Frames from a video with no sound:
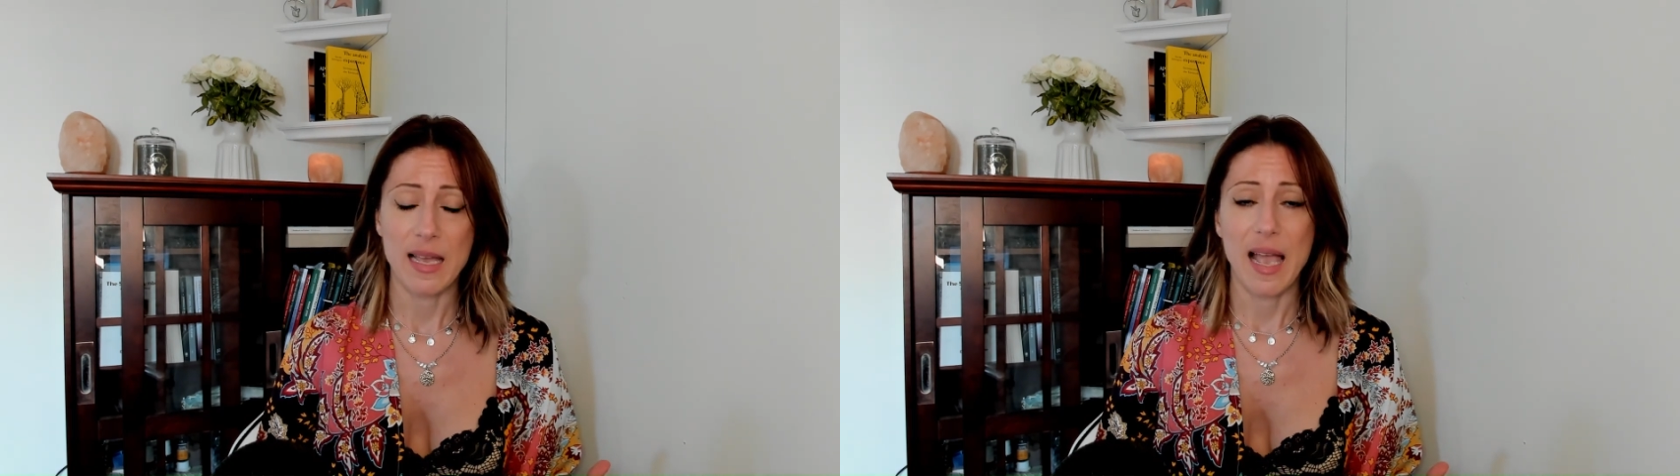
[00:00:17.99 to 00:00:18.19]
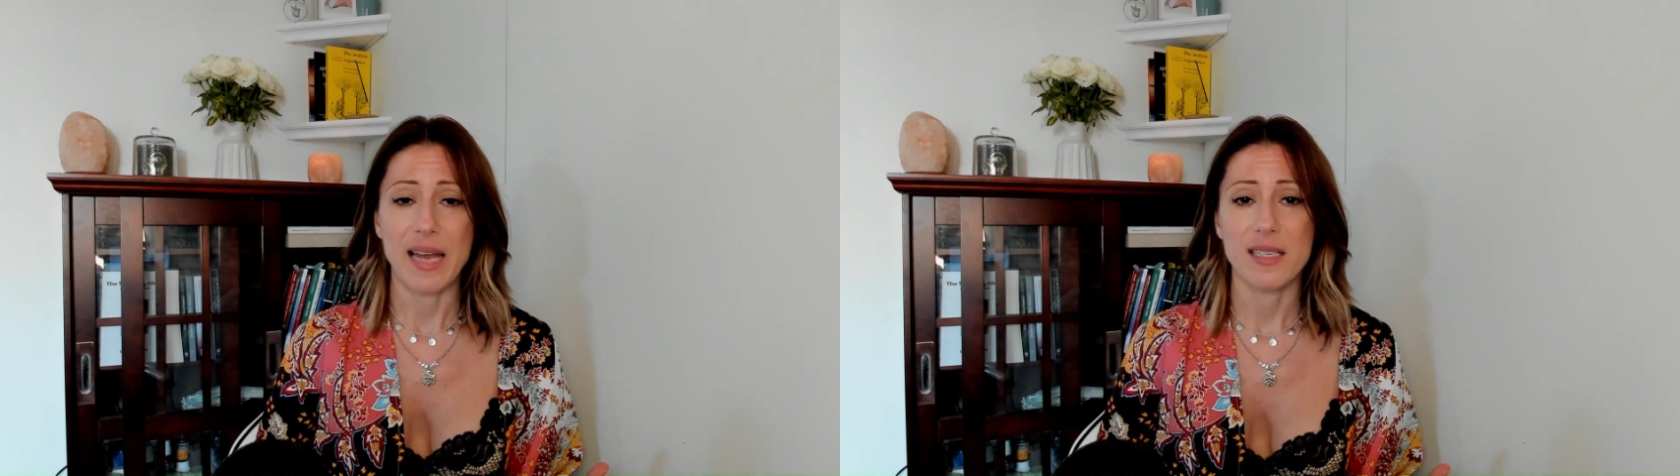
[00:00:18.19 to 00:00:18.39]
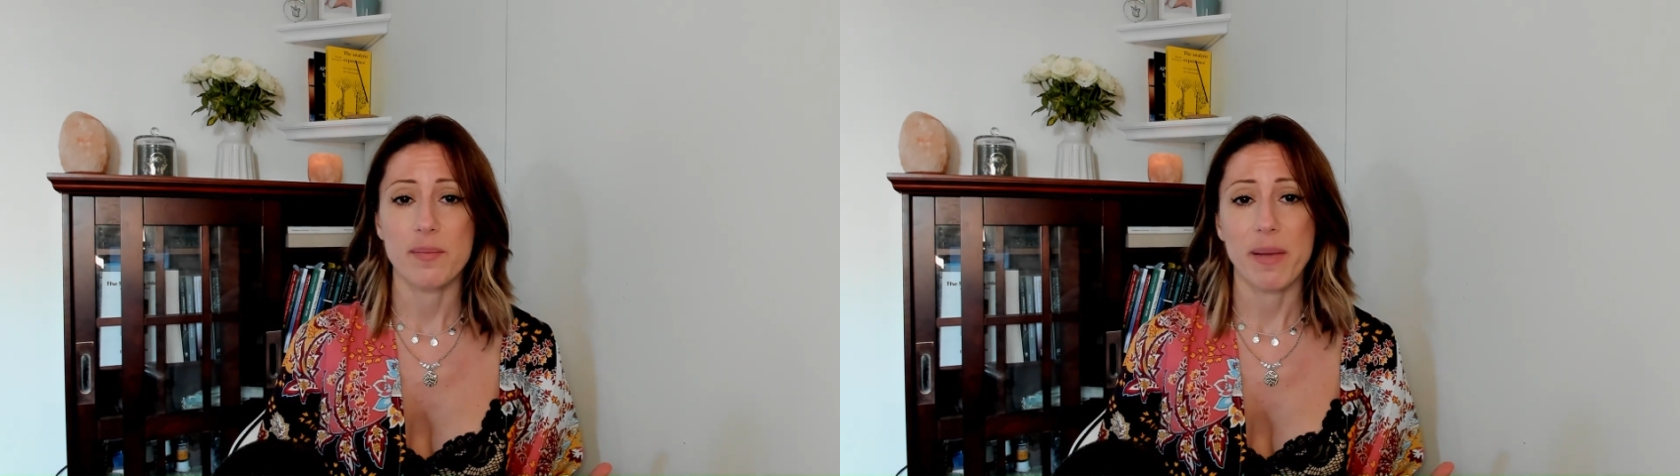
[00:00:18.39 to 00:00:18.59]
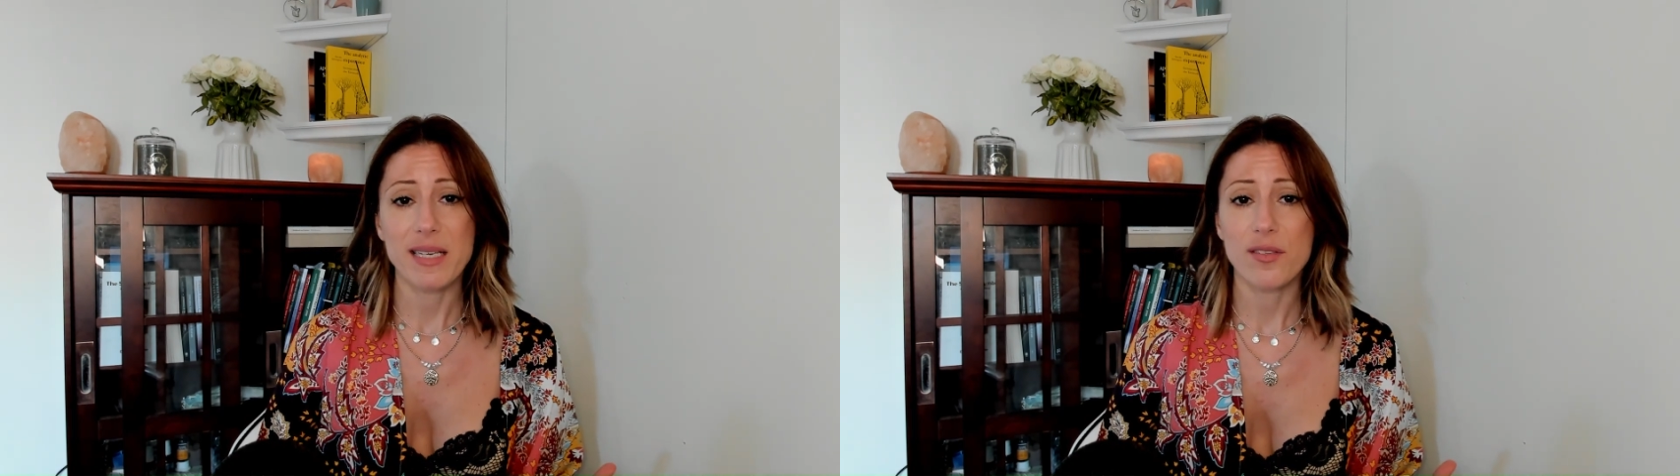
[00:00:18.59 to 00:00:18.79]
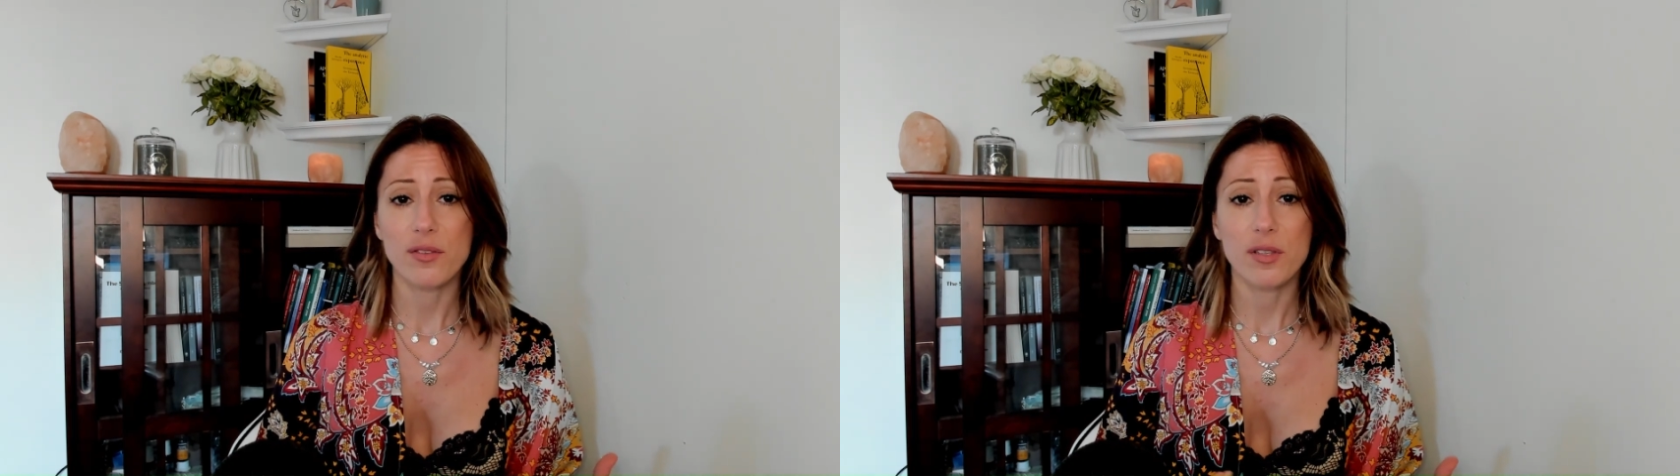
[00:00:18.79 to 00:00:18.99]
And it's
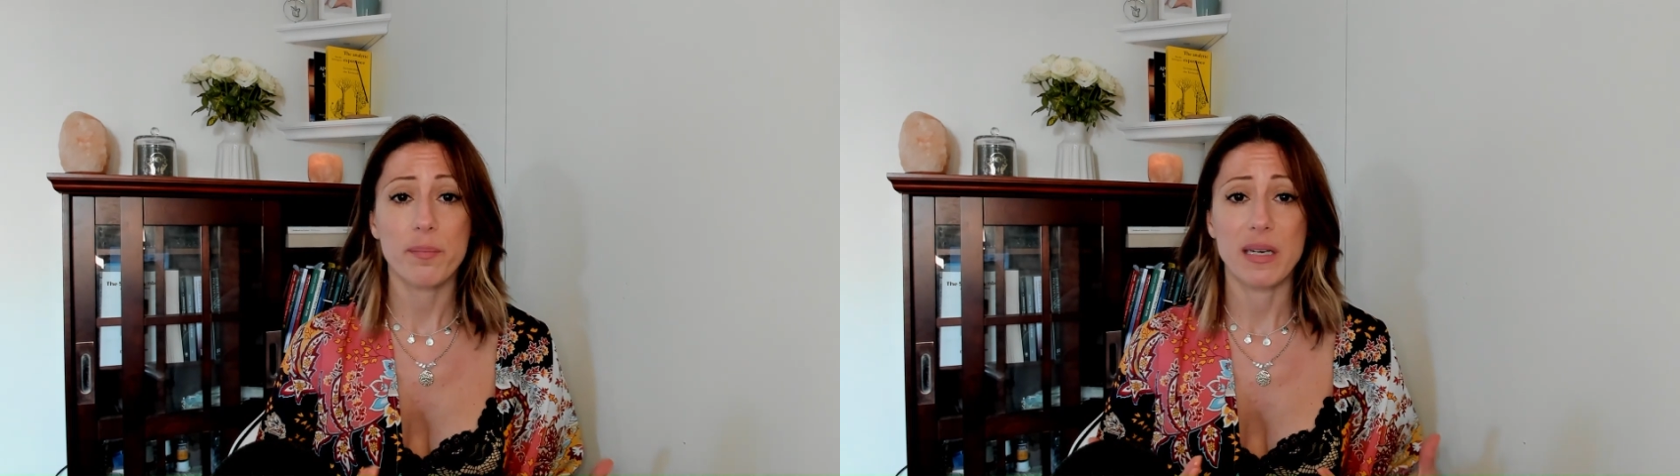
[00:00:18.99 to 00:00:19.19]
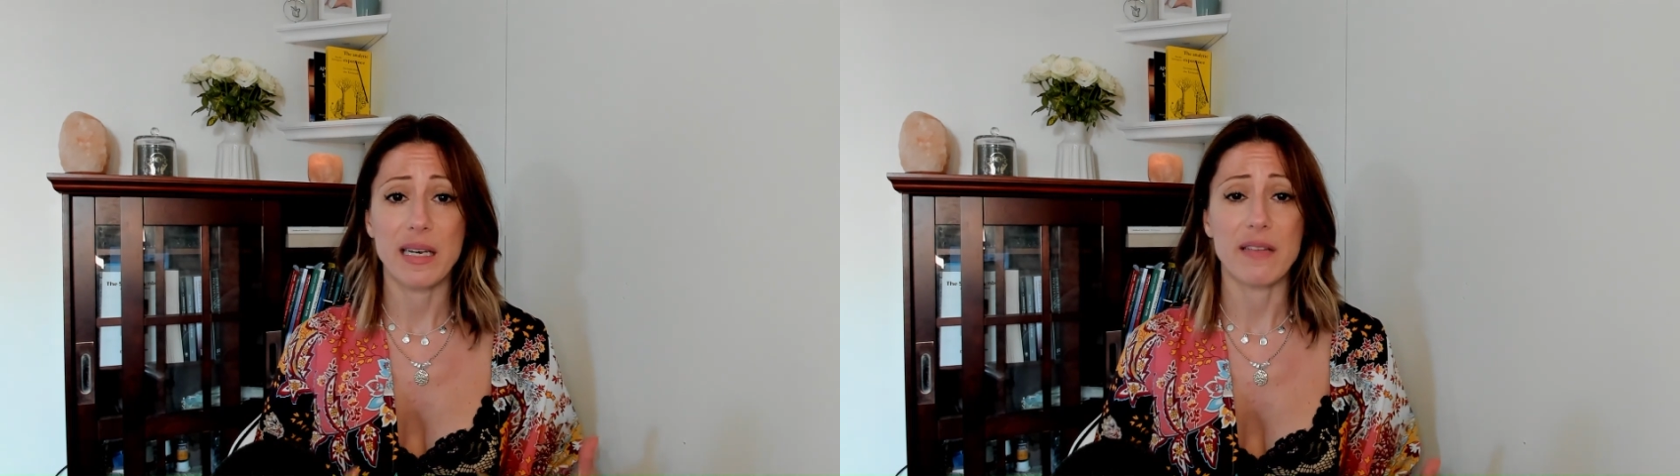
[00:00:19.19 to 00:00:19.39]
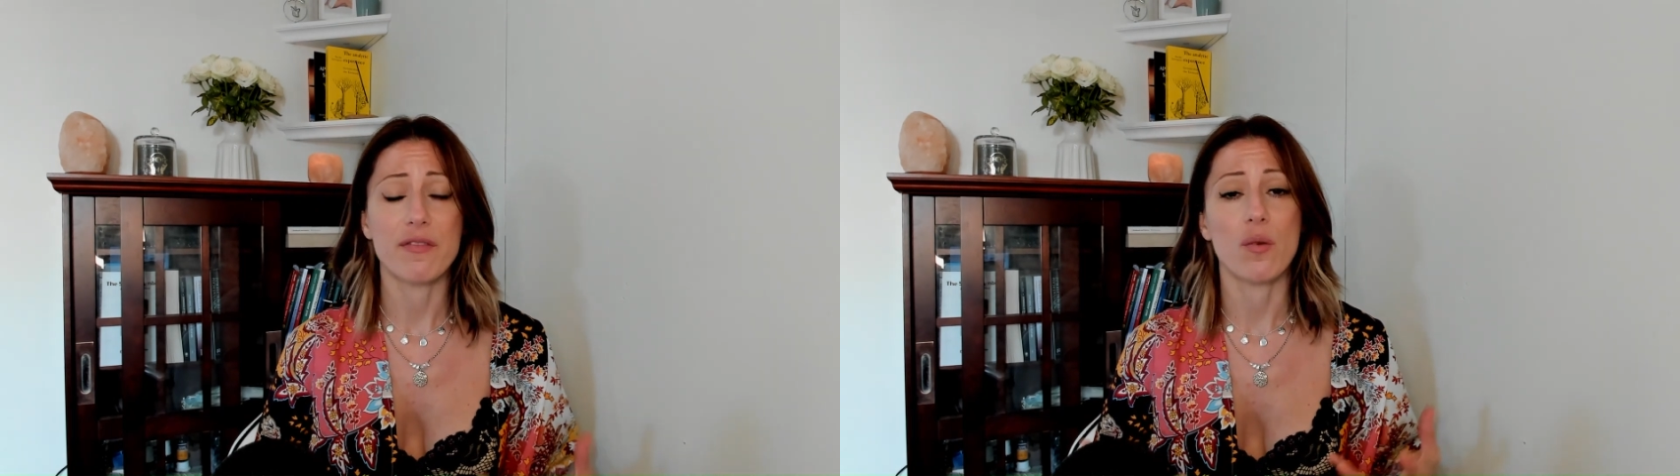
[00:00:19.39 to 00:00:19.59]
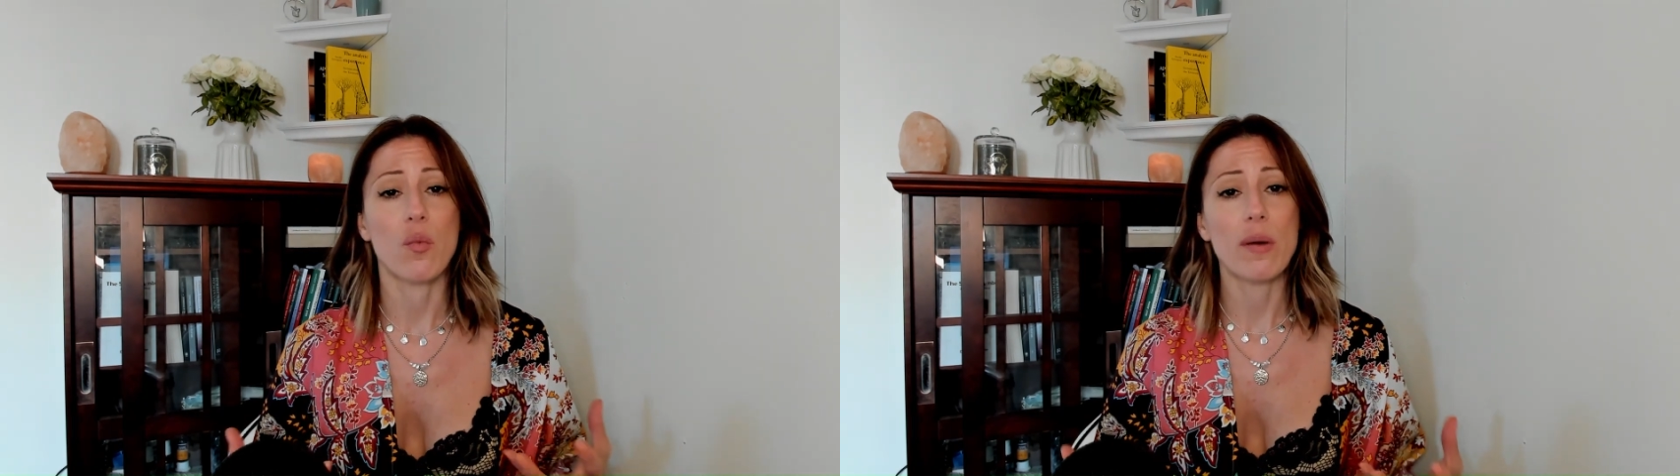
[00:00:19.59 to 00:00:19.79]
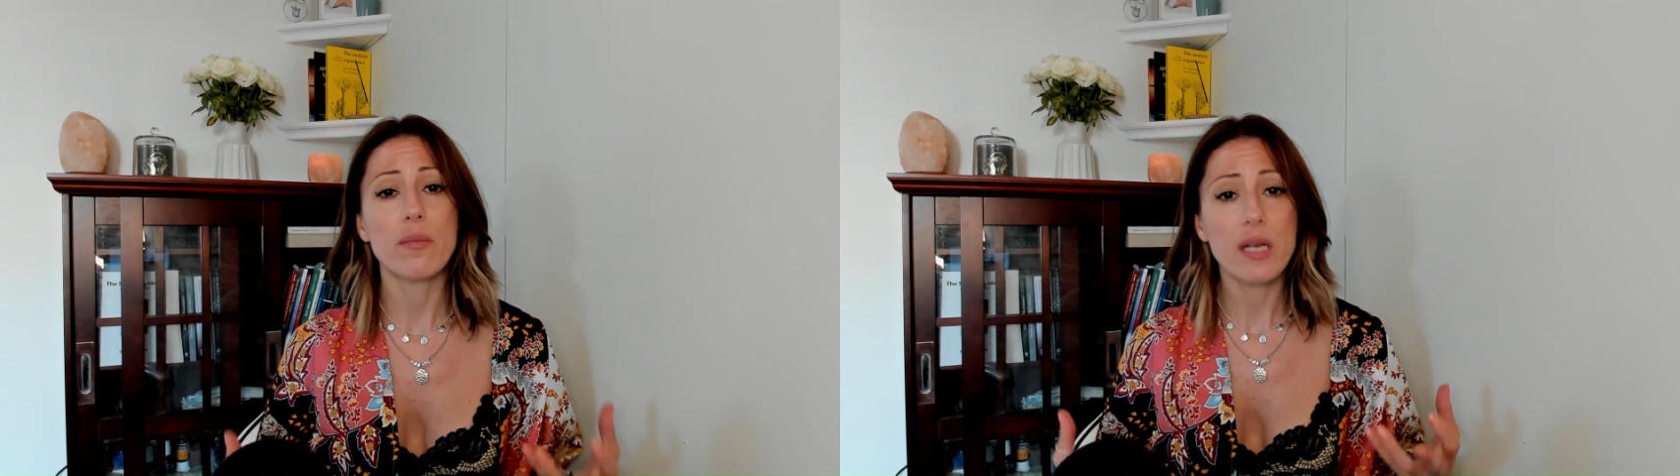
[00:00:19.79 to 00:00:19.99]
based on the belief that when we